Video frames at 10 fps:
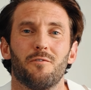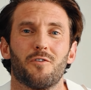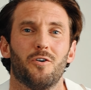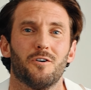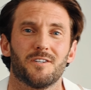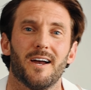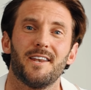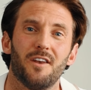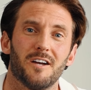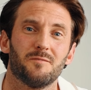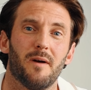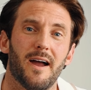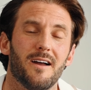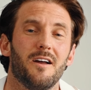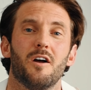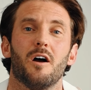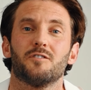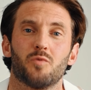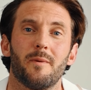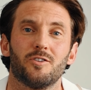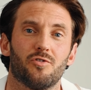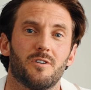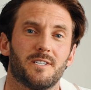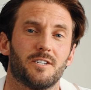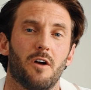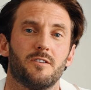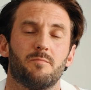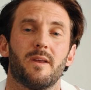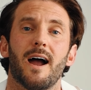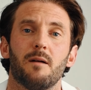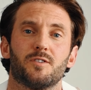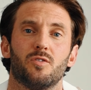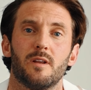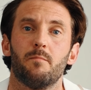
of course a nice pair of swimming trunks is going to be absolutely